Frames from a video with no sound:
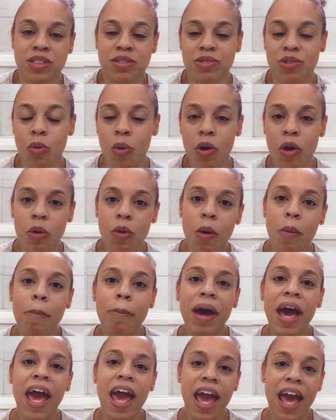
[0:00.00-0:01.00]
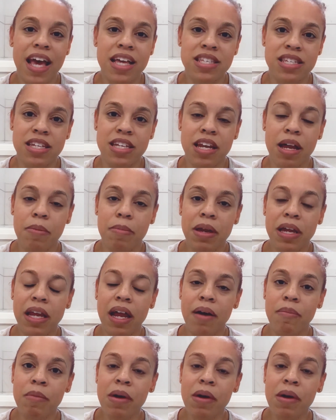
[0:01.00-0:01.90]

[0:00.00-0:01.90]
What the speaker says: quote unquote, past it. I mean,